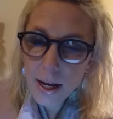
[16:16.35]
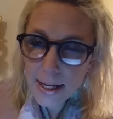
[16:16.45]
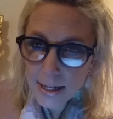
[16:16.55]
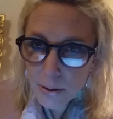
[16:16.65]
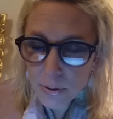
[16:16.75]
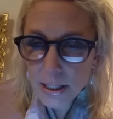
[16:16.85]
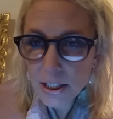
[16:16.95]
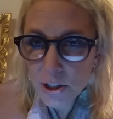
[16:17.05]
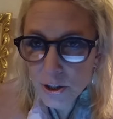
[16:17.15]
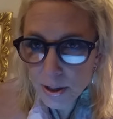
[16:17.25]
in a
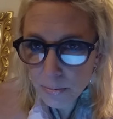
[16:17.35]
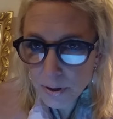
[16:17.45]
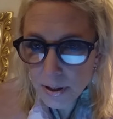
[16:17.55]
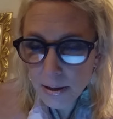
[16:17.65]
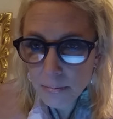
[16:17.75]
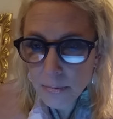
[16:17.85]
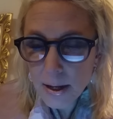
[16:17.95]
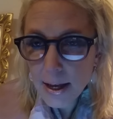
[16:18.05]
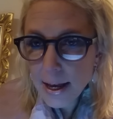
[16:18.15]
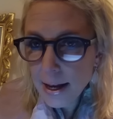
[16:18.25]
relationship with them
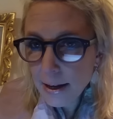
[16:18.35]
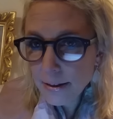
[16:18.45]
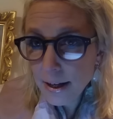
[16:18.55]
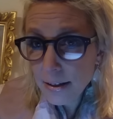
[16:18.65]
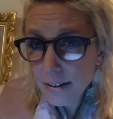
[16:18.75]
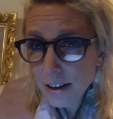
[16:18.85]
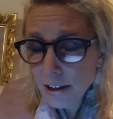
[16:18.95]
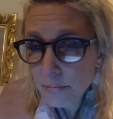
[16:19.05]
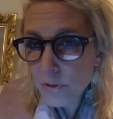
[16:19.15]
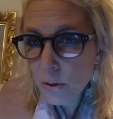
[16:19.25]
and that
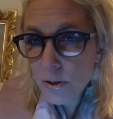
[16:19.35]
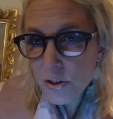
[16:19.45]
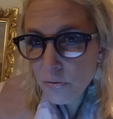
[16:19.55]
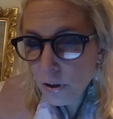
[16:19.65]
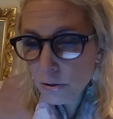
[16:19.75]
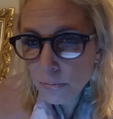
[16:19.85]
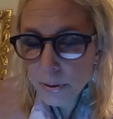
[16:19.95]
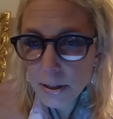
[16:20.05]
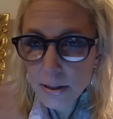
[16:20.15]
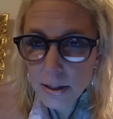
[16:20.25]
um, there was a
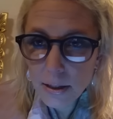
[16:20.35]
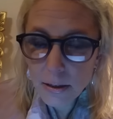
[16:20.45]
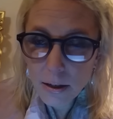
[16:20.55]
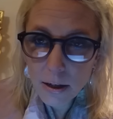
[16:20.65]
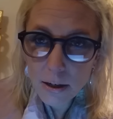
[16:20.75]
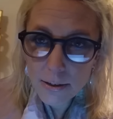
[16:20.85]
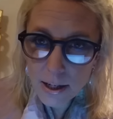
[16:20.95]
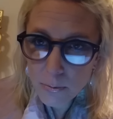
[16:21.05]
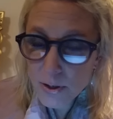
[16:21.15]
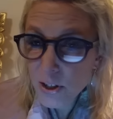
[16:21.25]
vulnerability uh,
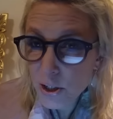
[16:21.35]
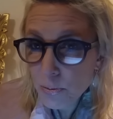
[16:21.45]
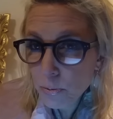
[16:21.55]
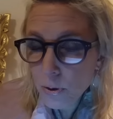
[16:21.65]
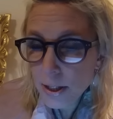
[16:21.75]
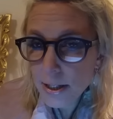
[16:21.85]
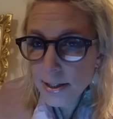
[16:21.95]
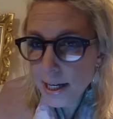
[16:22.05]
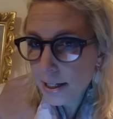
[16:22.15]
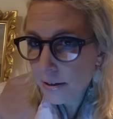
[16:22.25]
that was
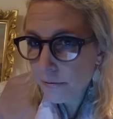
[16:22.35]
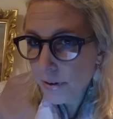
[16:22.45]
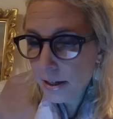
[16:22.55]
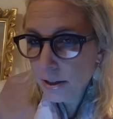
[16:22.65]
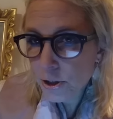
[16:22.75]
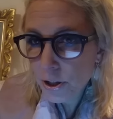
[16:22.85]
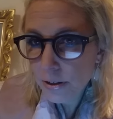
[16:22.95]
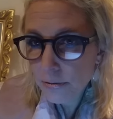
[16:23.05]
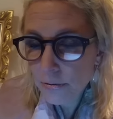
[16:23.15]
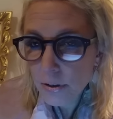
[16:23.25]
exploited taken advantage
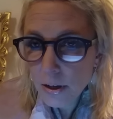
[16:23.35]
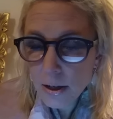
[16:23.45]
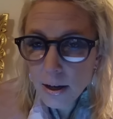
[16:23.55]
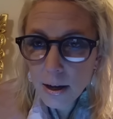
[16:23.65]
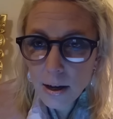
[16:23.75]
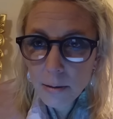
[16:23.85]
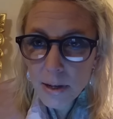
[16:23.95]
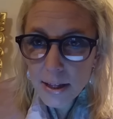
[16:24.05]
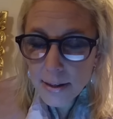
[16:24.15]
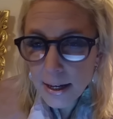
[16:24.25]
of um,
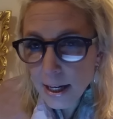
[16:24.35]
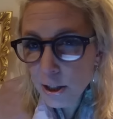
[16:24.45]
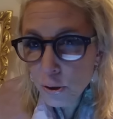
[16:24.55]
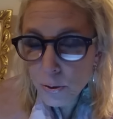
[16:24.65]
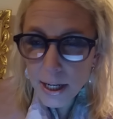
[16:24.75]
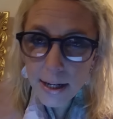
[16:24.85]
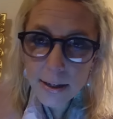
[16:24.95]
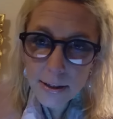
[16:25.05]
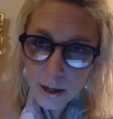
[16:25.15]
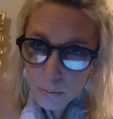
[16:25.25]
and that had
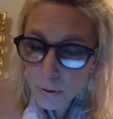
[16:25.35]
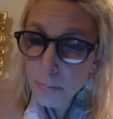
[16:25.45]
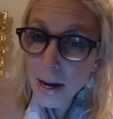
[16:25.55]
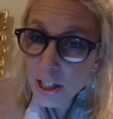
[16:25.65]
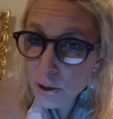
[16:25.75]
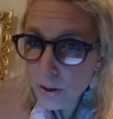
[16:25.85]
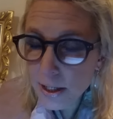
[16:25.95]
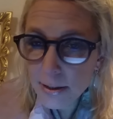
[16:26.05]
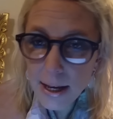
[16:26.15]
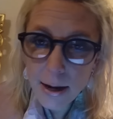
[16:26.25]
created or
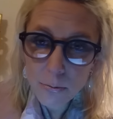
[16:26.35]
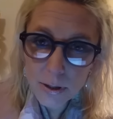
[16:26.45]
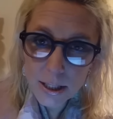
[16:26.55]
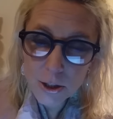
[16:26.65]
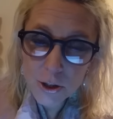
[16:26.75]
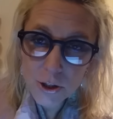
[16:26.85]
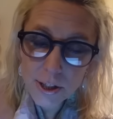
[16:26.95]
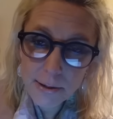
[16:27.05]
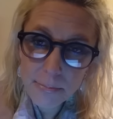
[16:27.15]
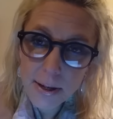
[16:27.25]
perpetuated that
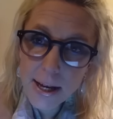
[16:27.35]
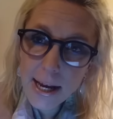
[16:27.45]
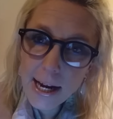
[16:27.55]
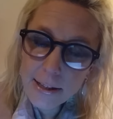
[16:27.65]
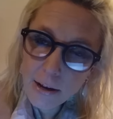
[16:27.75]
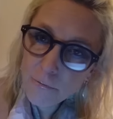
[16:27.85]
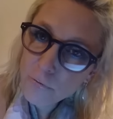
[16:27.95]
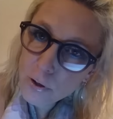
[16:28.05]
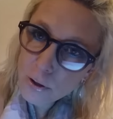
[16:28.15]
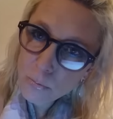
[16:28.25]
relationship, and then
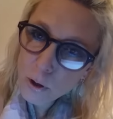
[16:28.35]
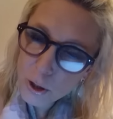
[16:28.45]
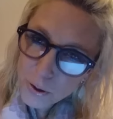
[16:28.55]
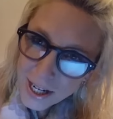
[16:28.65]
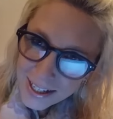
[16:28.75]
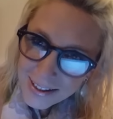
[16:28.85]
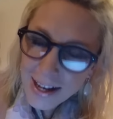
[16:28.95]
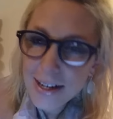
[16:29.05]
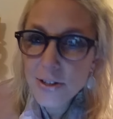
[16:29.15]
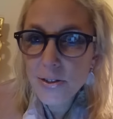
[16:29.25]
furthermore created
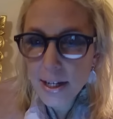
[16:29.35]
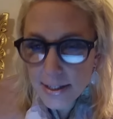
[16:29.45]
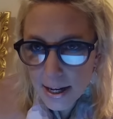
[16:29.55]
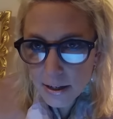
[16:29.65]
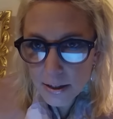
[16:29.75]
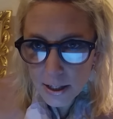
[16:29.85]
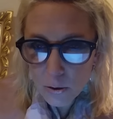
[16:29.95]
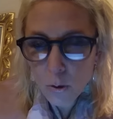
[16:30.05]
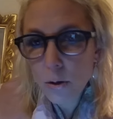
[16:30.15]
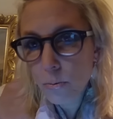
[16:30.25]
that as an identity
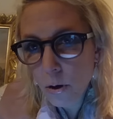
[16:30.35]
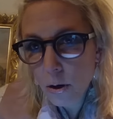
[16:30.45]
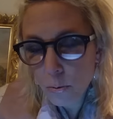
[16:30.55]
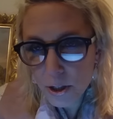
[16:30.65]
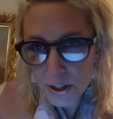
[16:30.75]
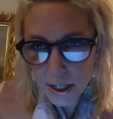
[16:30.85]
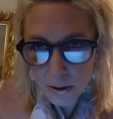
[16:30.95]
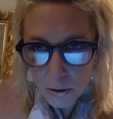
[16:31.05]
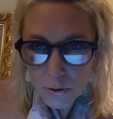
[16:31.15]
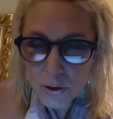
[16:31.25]
or a role, which then
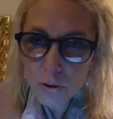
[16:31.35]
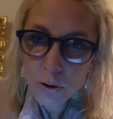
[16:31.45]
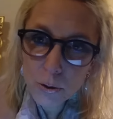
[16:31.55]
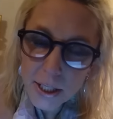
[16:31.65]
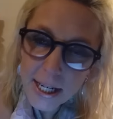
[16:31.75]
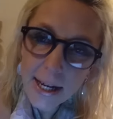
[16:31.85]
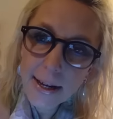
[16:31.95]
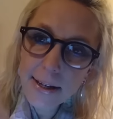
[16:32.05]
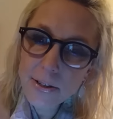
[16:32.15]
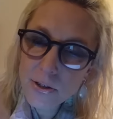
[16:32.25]
goes to
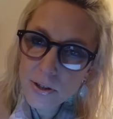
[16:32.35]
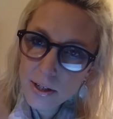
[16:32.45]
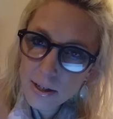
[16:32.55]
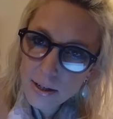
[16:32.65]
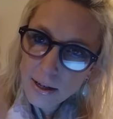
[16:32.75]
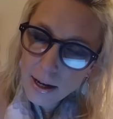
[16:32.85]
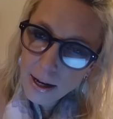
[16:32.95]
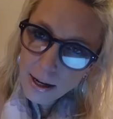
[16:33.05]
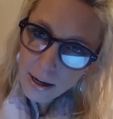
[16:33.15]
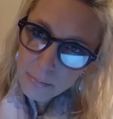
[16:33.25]
create
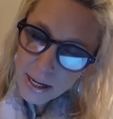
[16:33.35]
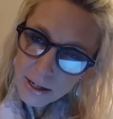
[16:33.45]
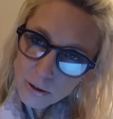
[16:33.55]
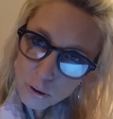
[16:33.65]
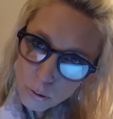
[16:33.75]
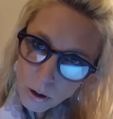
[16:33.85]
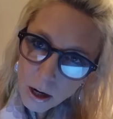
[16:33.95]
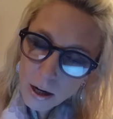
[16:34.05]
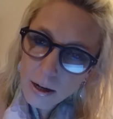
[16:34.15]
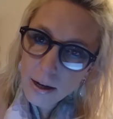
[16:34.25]
um, and
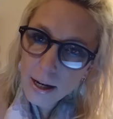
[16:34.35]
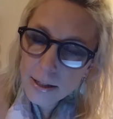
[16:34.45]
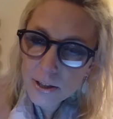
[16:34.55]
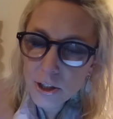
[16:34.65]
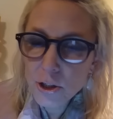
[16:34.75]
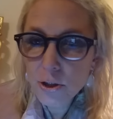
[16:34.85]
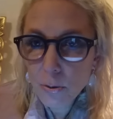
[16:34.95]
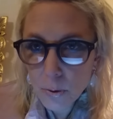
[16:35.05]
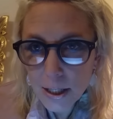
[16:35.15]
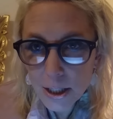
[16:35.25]
draw additional
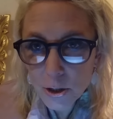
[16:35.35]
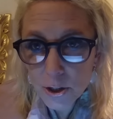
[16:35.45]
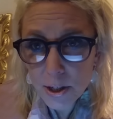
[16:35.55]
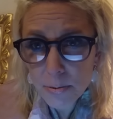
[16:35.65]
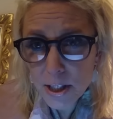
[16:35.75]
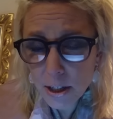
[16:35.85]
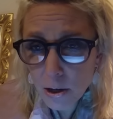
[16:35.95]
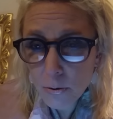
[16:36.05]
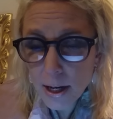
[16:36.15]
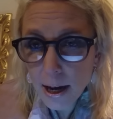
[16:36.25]
relationships that
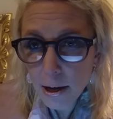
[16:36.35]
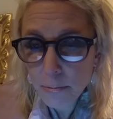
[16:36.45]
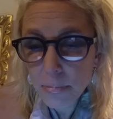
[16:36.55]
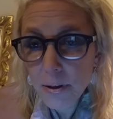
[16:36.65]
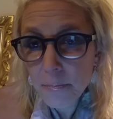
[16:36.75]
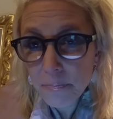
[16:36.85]
go to help